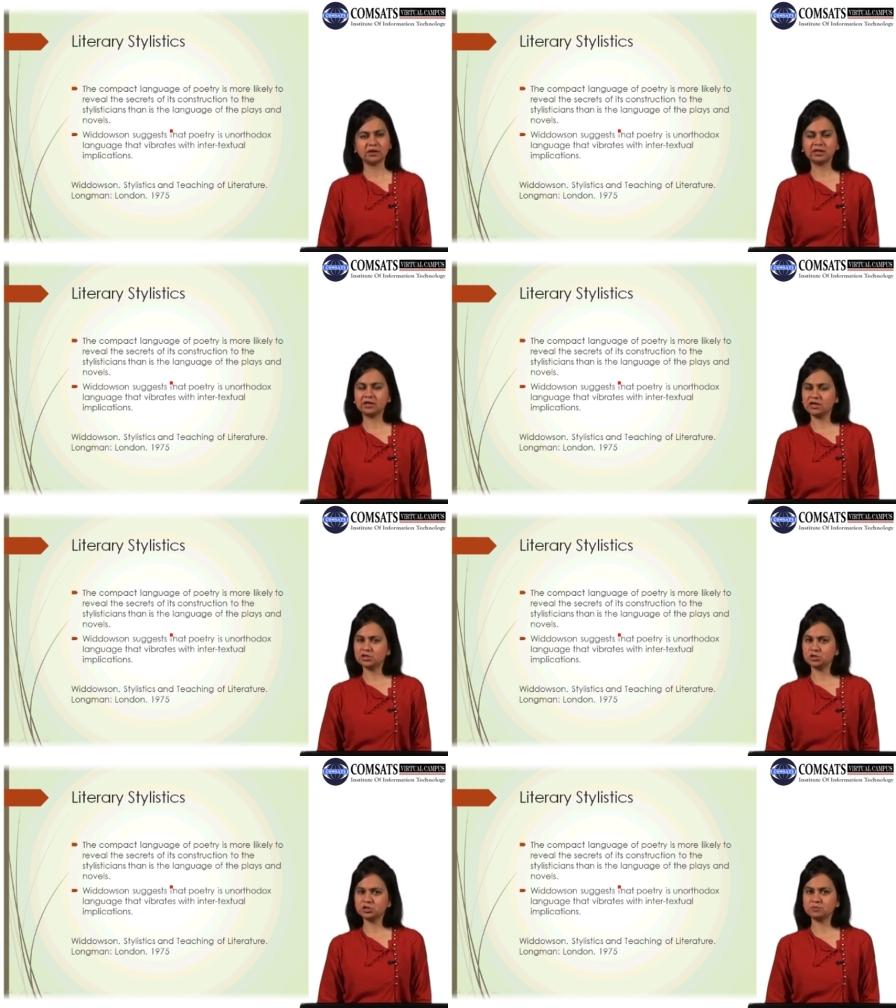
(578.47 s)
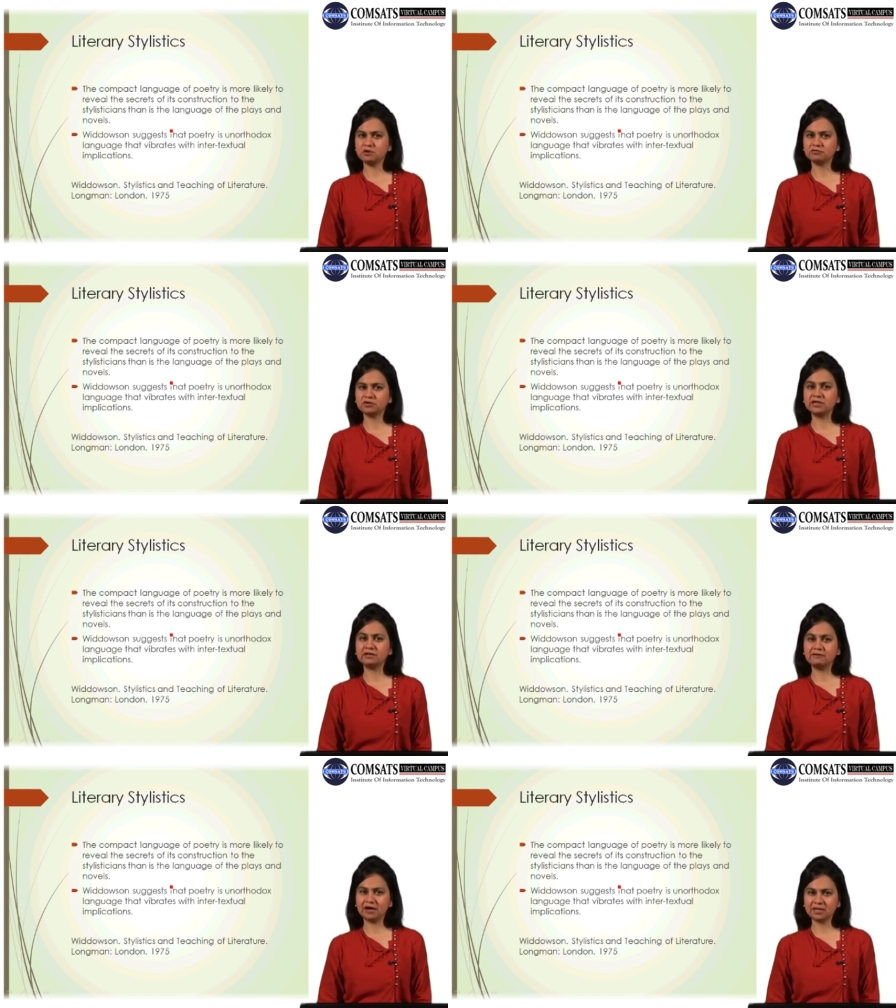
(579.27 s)
the relationship of the
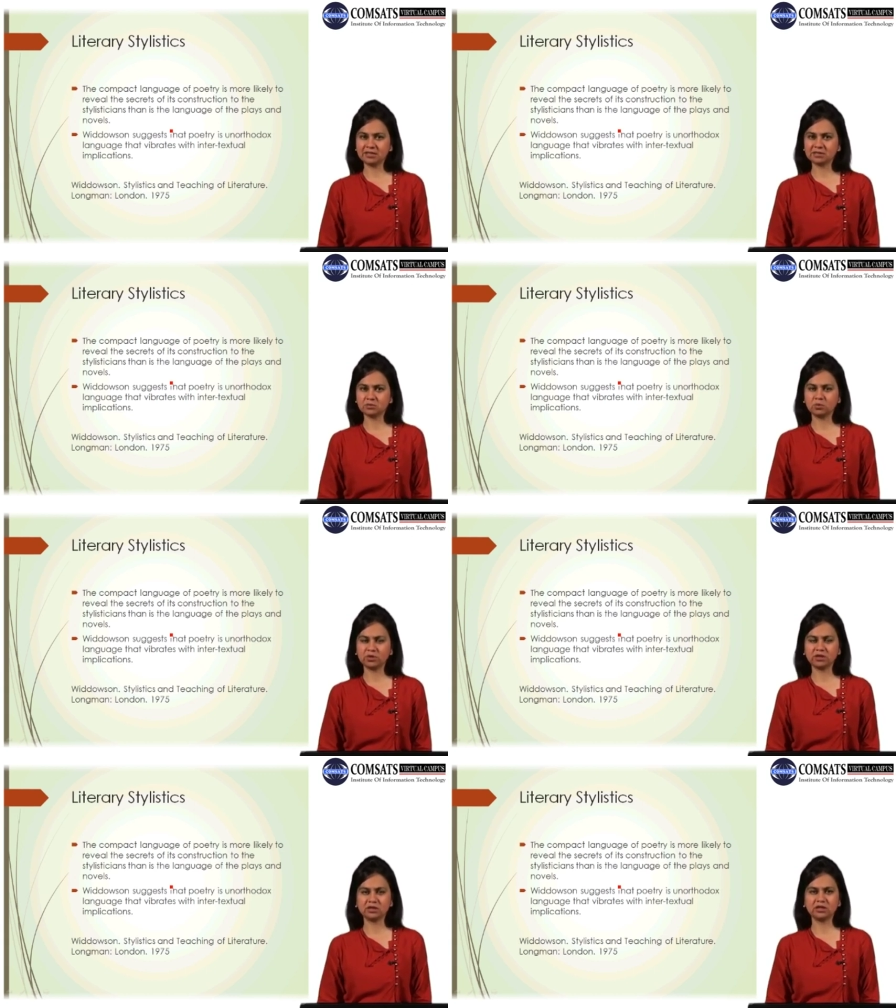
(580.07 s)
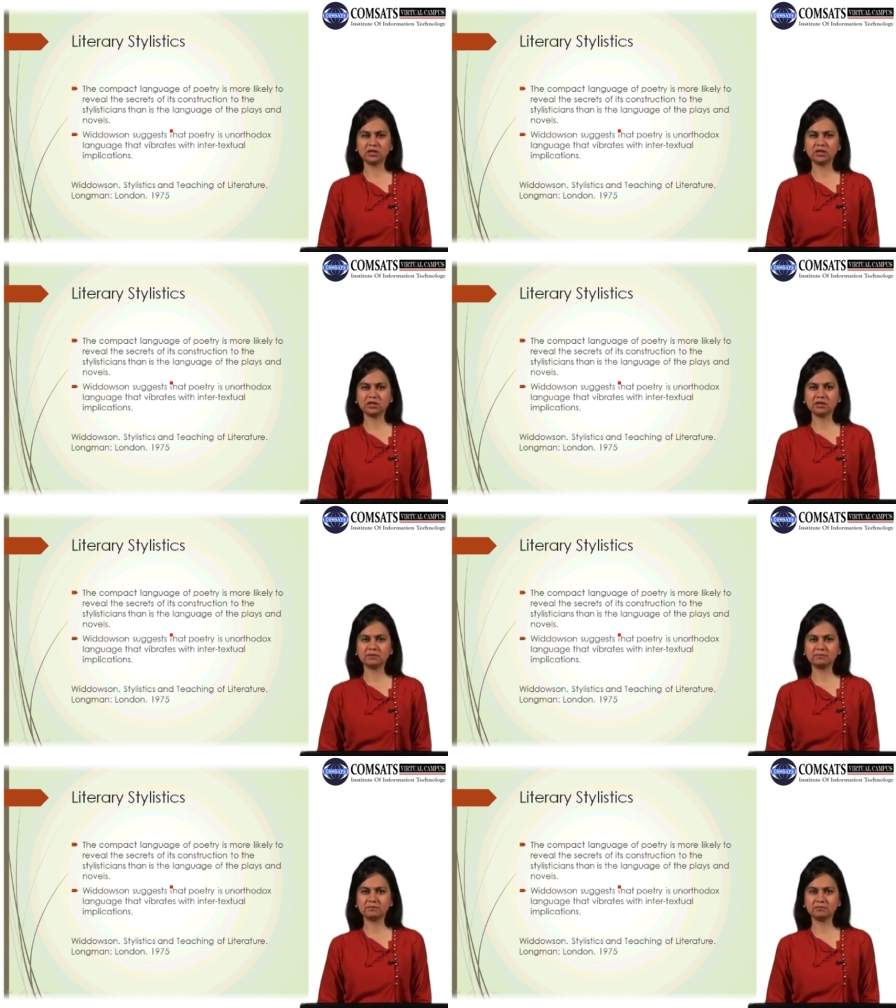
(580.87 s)
device with
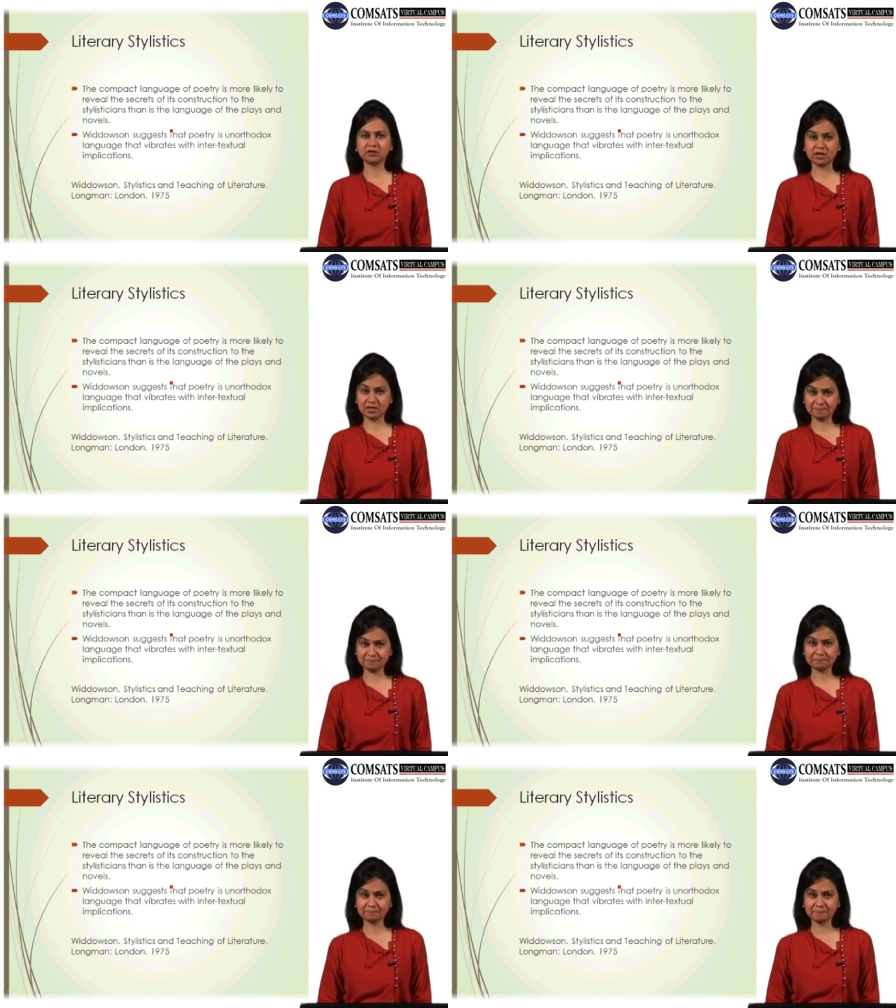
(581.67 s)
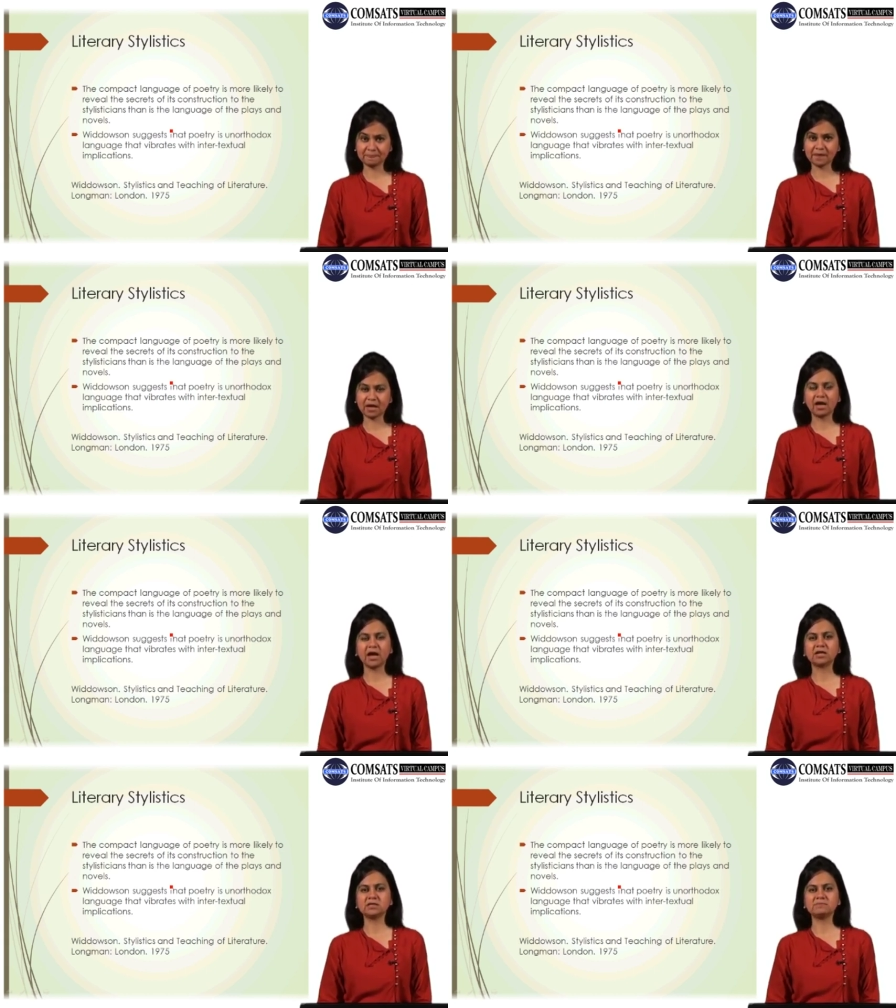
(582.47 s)
the theme
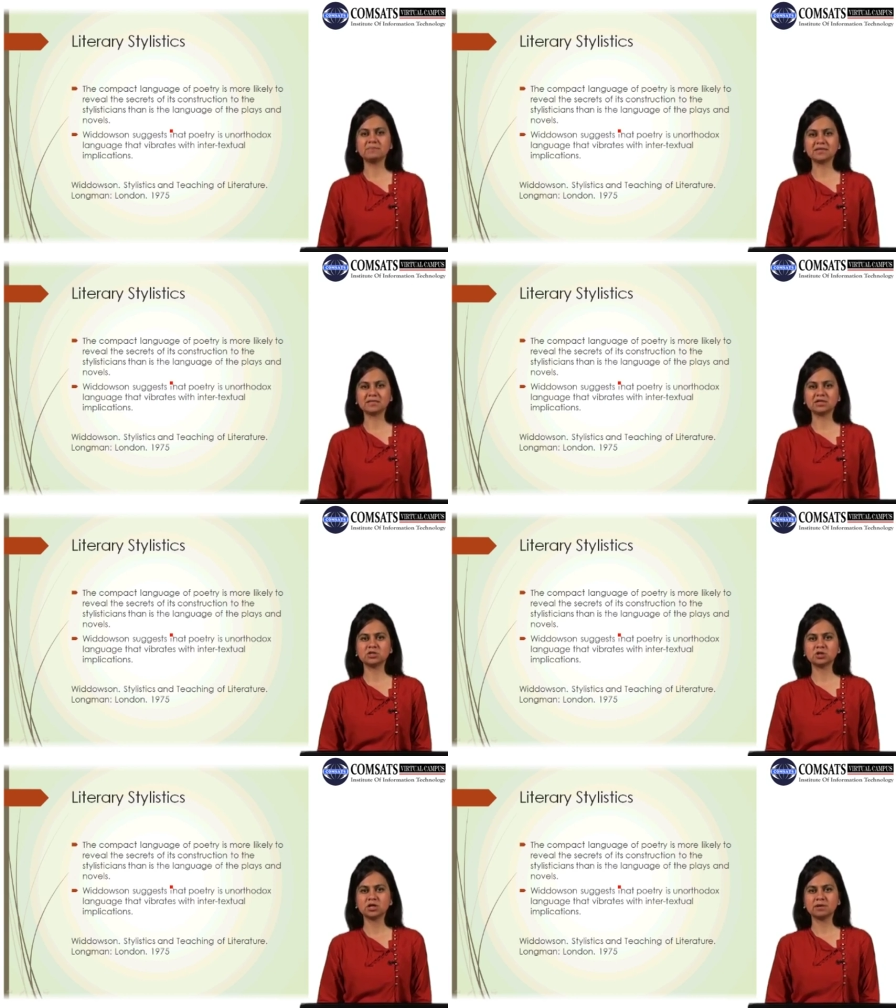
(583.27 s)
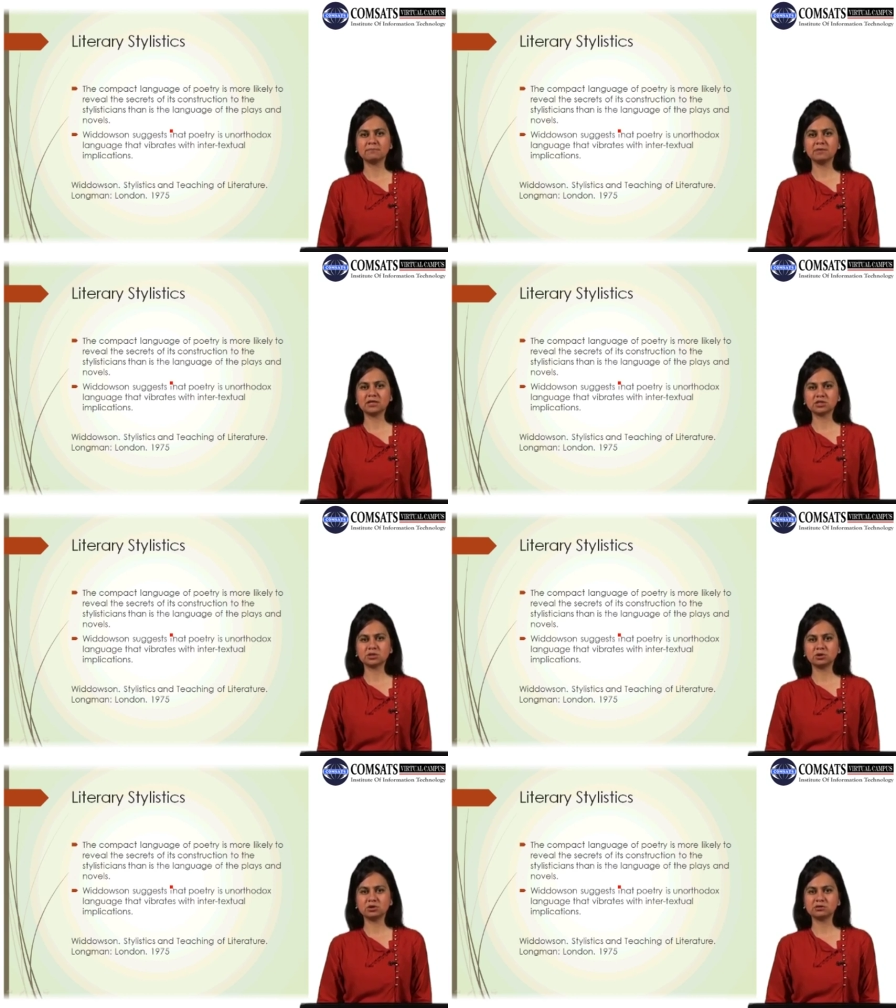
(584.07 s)
and message
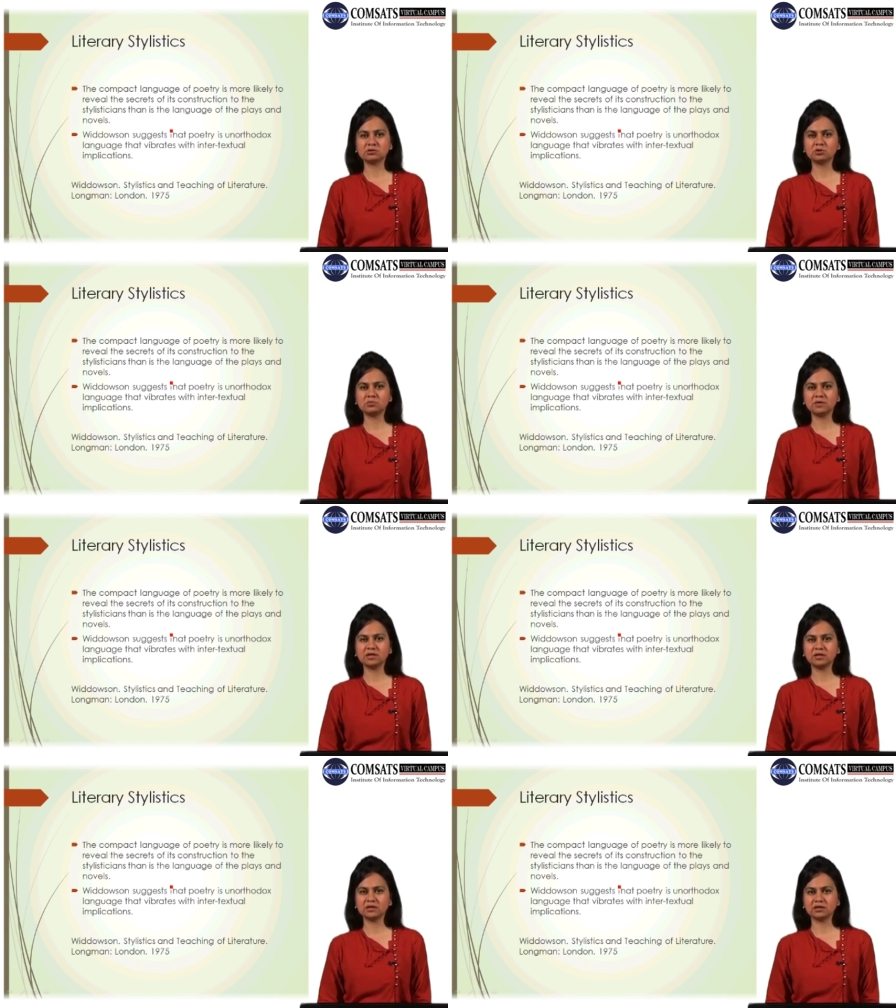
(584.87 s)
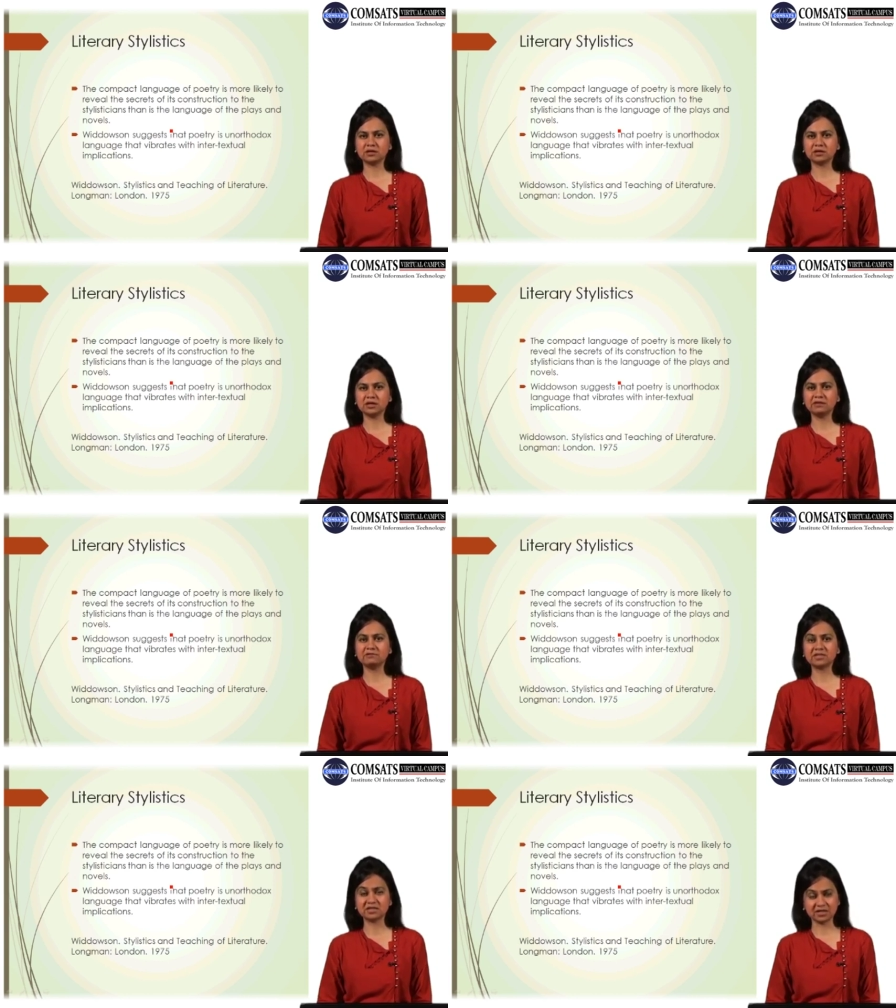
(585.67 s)
must also be
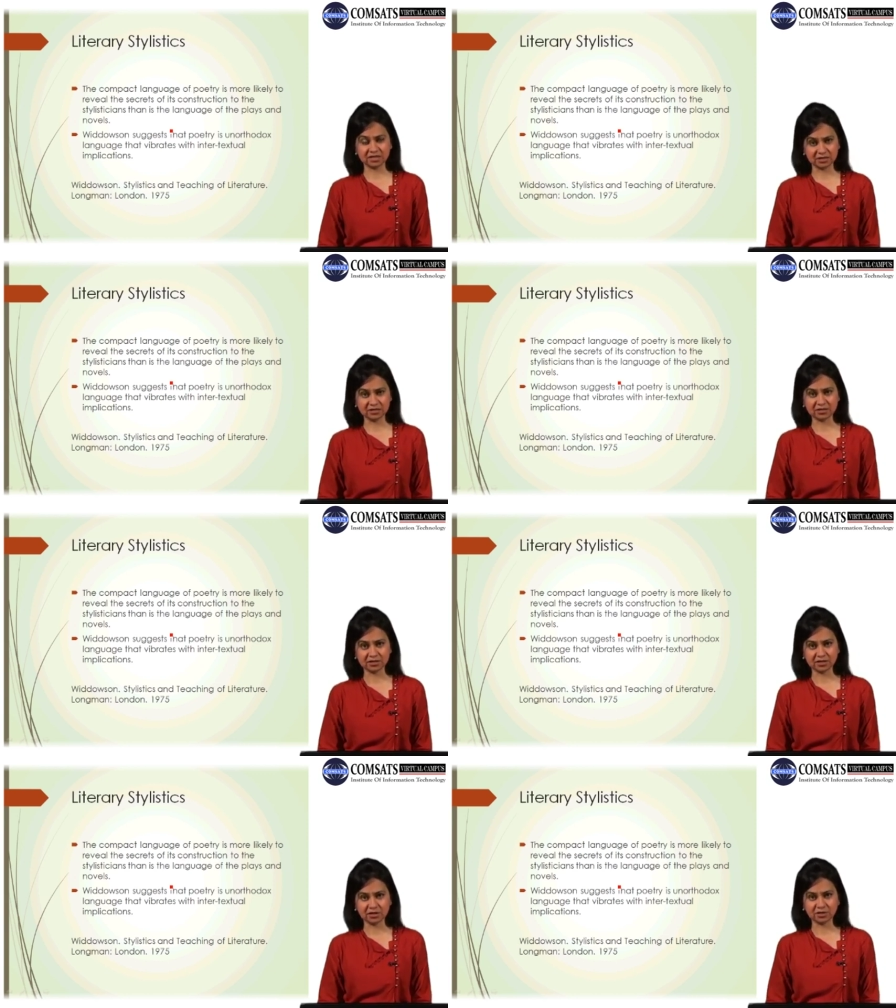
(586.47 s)
investigated.